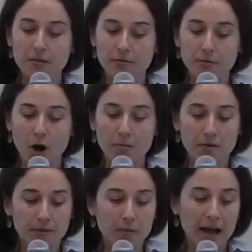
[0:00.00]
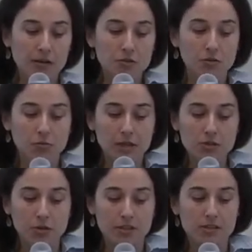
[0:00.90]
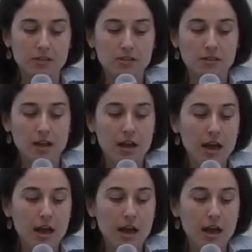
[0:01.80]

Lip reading: of farm and farm household resources.